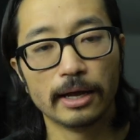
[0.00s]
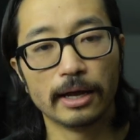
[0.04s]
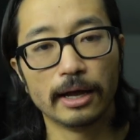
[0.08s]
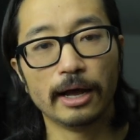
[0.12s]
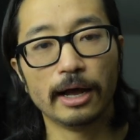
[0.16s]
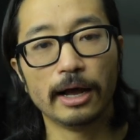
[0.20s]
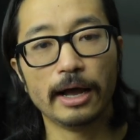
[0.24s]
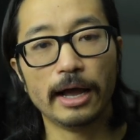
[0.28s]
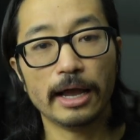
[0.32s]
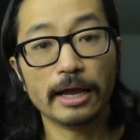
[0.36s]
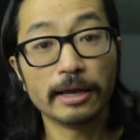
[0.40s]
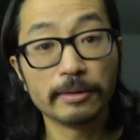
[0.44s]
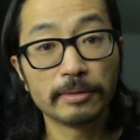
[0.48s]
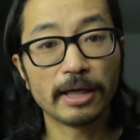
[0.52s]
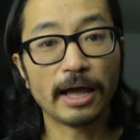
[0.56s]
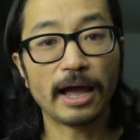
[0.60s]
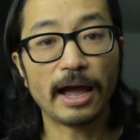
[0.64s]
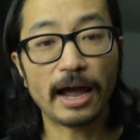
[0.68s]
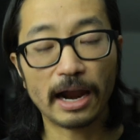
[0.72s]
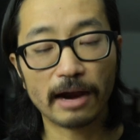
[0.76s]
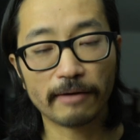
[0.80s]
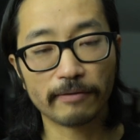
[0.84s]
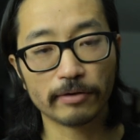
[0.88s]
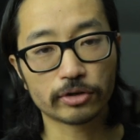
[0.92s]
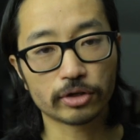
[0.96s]
And
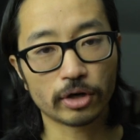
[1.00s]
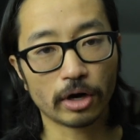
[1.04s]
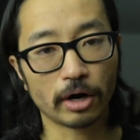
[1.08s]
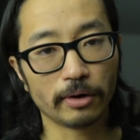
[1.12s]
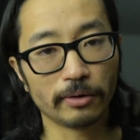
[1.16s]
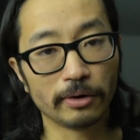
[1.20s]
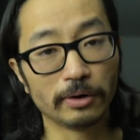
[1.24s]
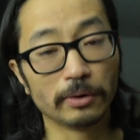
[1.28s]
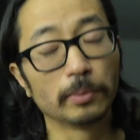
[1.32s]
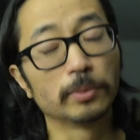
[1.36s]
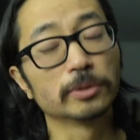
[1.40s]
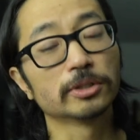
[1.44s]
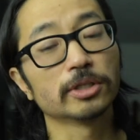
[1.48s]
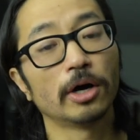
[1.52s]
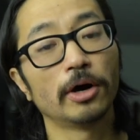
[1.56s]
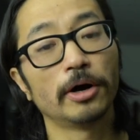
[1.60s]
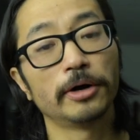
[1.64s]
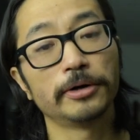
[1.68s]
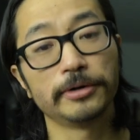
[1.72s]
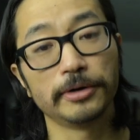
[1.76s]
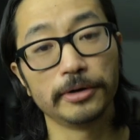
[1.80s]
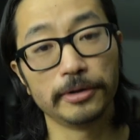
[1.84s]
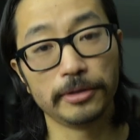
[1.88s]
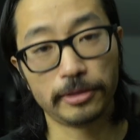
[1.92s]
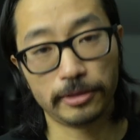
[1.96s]
the average heart rate was
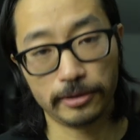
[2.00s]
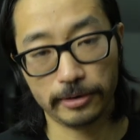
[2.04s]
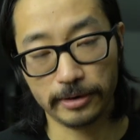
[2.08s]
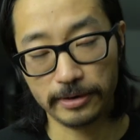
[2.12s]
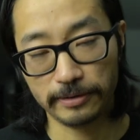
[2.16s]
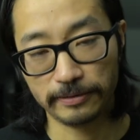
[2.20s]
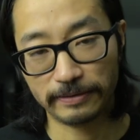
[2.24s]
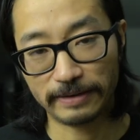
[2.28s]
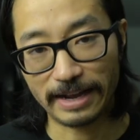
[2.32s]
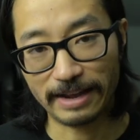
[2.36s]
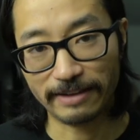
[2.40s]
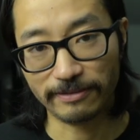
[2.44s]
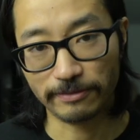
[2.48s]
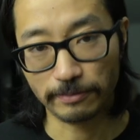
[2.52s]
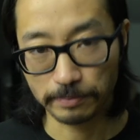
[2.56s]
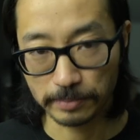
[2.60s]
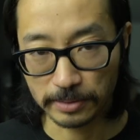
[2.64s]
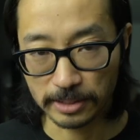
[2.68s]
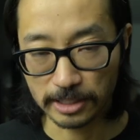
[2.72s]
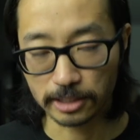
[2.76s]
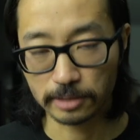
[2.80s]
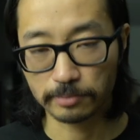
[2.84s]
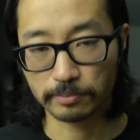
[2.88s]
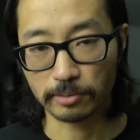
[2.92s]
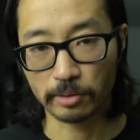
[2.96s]
135
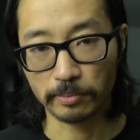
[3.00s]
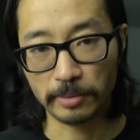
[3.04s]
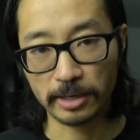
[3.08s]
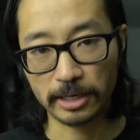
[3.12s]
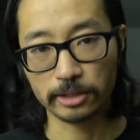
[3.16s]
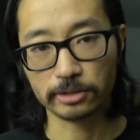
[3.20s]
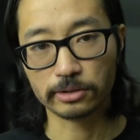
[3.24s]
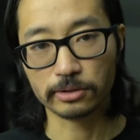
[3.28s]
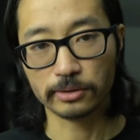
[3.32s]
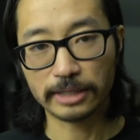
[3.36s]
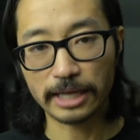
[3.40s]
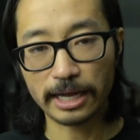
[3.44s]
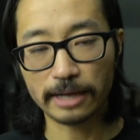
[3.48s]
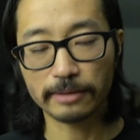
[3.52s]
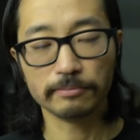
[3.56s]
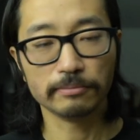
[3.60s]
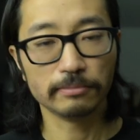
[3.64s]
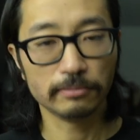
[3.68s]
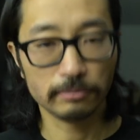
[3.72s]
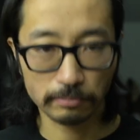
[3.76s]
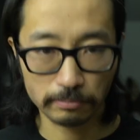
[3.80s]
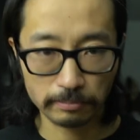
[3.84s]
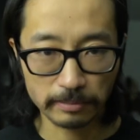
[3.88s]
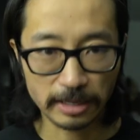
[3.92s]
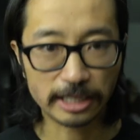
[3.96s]
beats per minute. So that
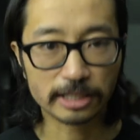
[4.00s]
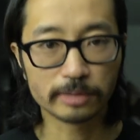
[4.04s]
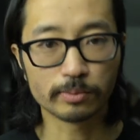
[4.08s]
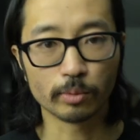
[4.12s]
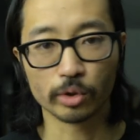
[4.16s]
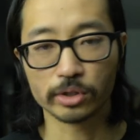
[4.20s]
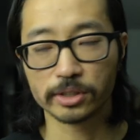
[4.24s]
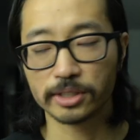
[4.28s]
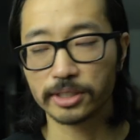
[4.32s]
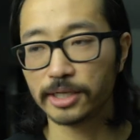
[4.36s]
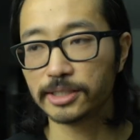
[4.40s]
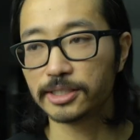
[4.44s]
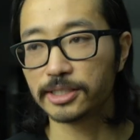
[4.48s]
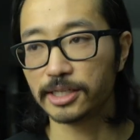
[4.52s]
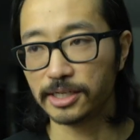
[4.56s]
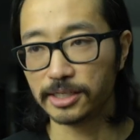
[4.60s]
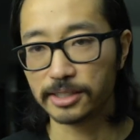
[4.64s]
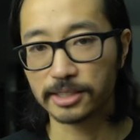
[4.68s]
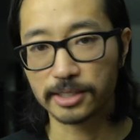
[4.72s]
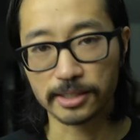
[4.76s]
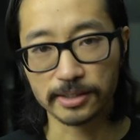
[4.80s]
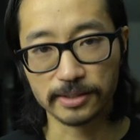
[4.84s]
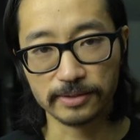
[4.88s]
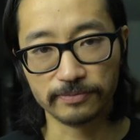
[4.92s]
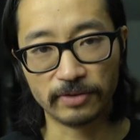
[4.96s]
makes more sense and
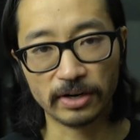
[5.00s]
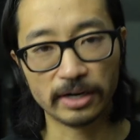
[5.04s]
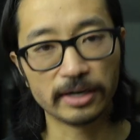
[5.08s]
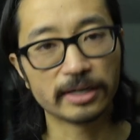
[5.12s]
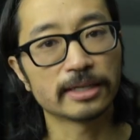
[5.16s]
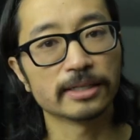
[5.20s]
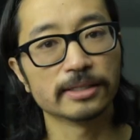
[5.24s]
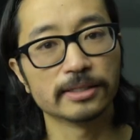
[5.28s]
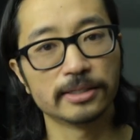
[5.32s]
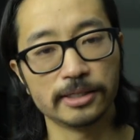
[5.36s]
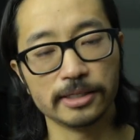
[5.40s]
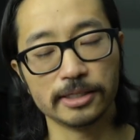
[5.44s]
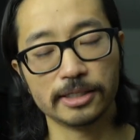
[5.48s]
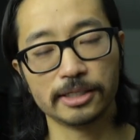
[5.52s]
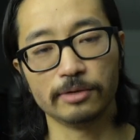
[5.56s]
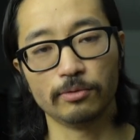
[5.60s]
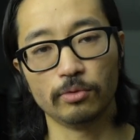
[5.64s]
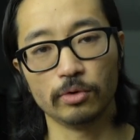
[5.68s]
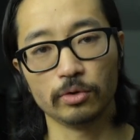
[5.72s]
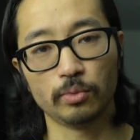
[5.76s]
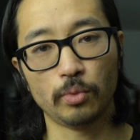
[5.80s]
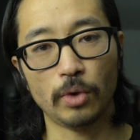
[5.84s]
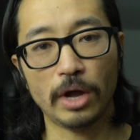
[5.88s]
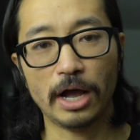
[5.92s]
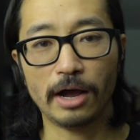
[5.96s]
is very consistent
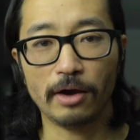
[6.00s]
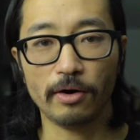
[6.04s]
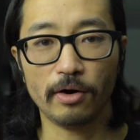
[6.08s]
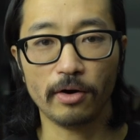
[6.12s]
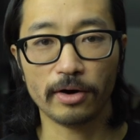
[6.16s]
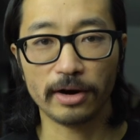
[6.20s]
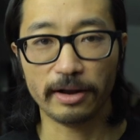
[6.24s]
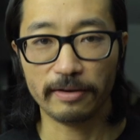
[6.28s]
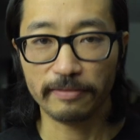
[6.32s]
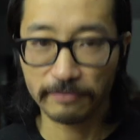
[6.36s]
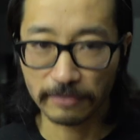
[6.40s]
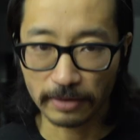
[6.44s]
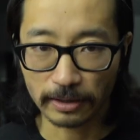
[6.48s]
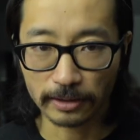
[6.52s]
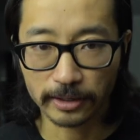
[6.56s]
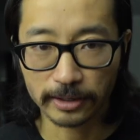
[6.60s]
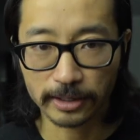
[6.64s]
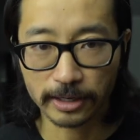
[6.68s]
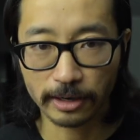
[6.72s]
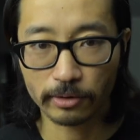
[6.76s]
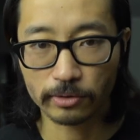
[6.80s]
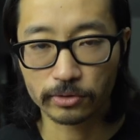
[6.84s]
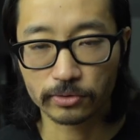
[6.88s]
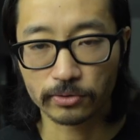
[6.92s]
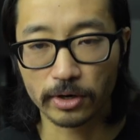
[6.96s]
with how hard I felt
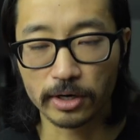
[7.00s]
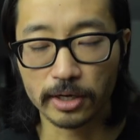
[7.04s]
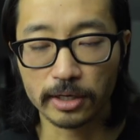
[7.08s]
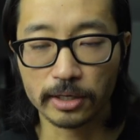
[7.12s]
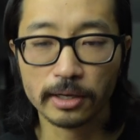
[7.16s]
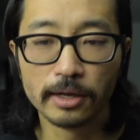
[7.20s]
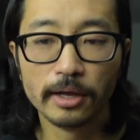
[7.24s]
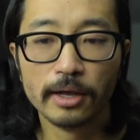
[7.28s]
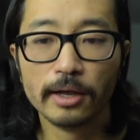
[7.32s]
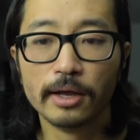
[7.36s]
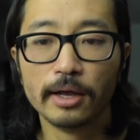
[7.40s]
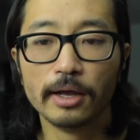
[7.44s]
like I was running.